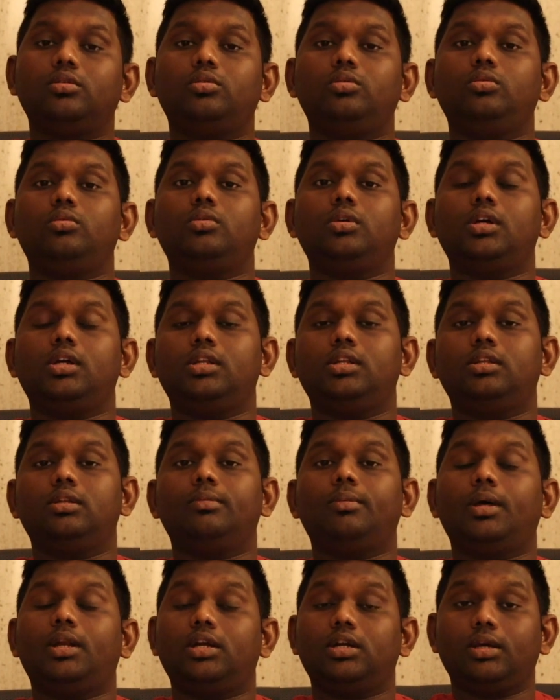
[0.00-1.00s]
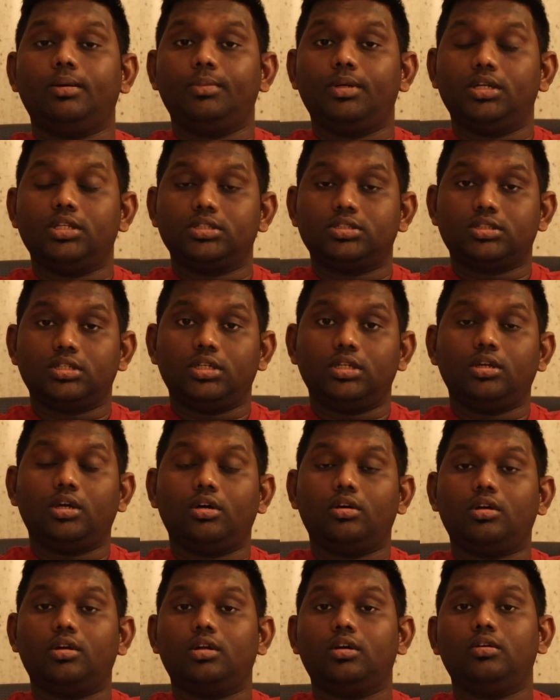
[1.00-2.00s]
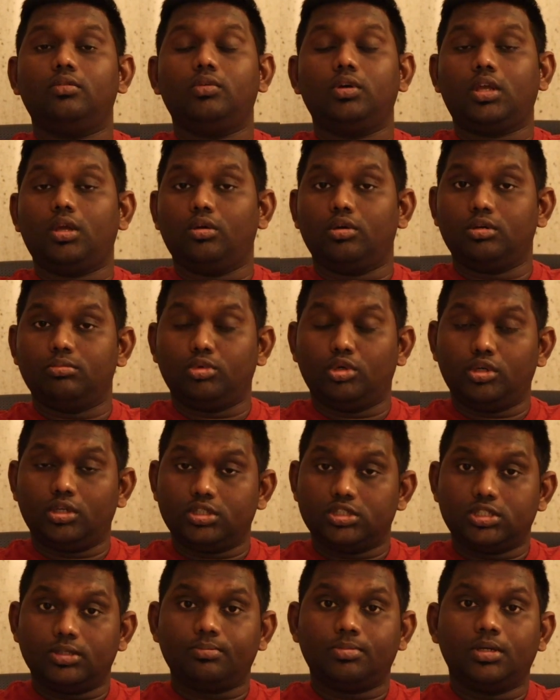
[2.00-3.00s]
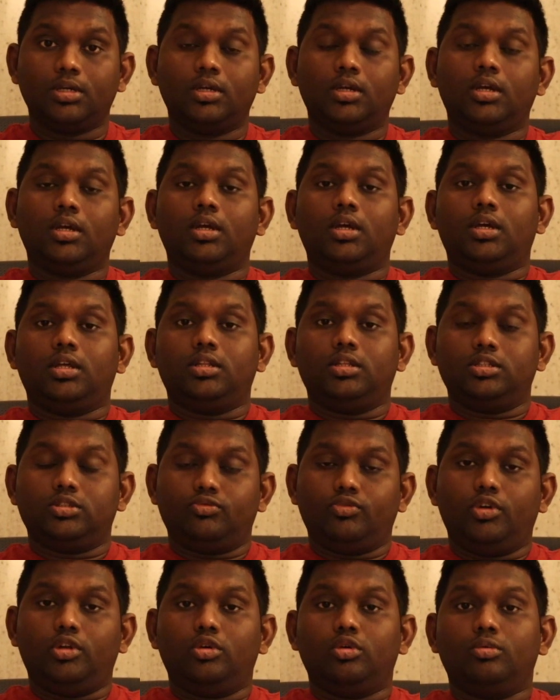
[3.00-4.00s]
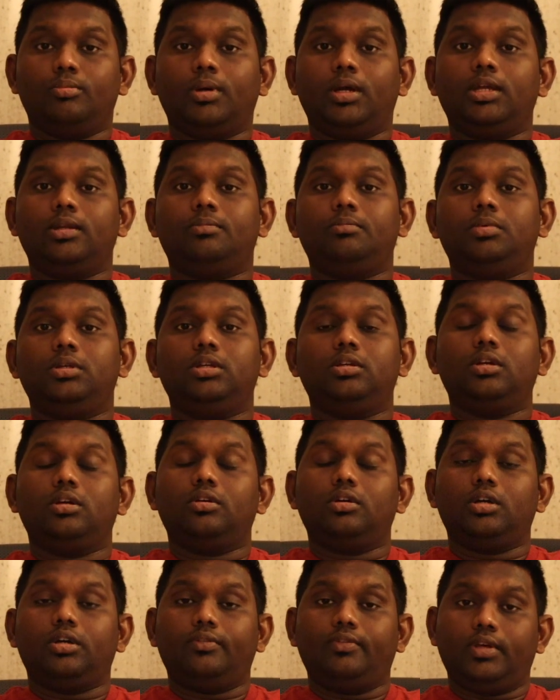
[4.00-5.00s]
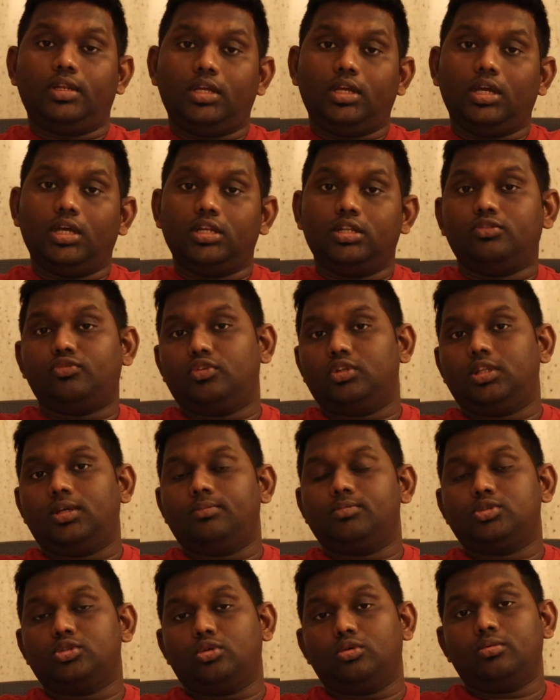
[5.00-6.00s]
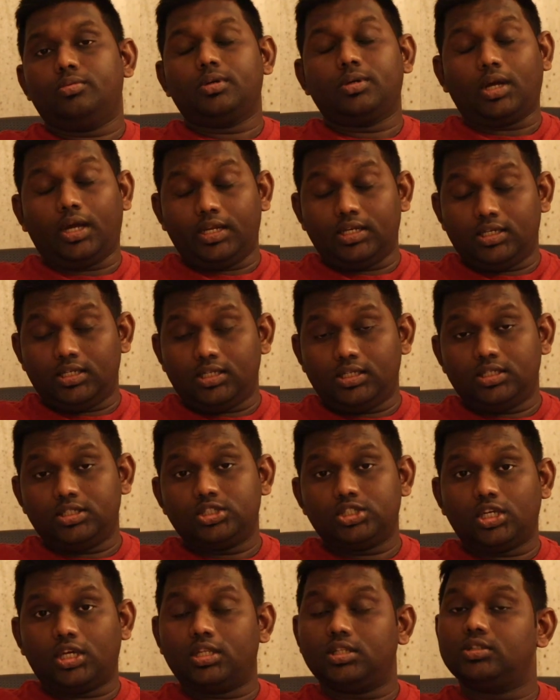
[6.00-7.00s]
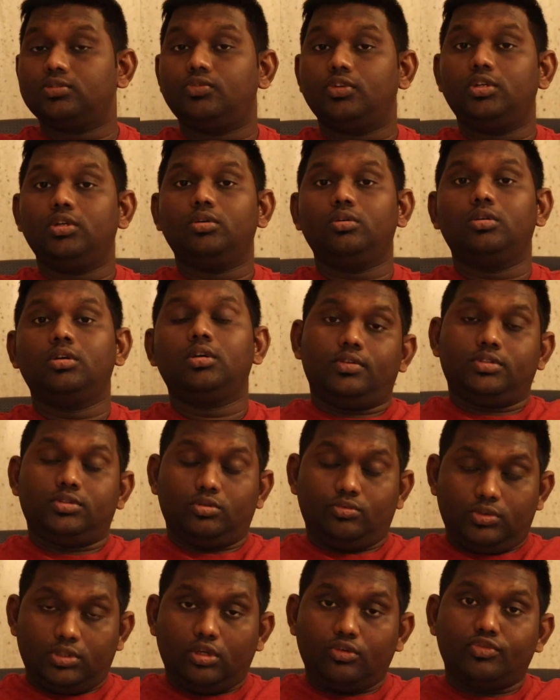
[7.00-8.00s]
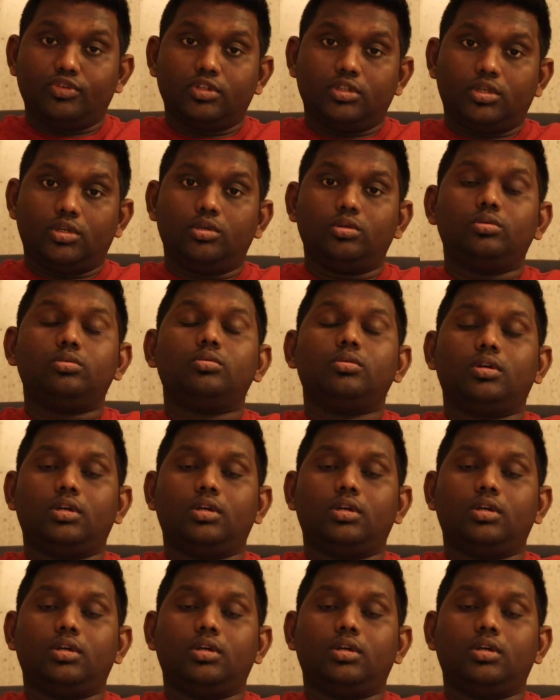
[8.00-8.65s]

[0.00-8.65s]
who in the maritime industry or working on board a ship, this video might be very handy for them. So kindly share this video. So without further ado,